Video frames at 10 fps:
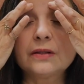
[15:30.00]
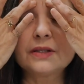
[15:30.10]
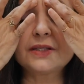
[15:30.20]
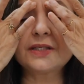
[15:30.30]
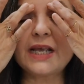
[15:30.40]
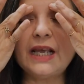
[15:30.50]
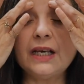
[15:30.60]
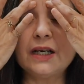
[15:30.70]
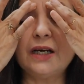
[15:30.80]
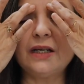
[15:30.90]

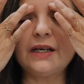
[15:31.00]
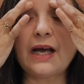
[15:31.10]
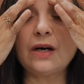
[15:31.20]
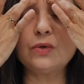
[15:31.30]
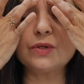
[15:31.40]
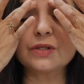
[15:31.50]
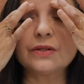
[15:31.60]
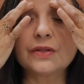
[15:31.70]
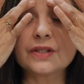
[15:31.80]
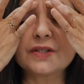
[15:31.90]
saying aloud the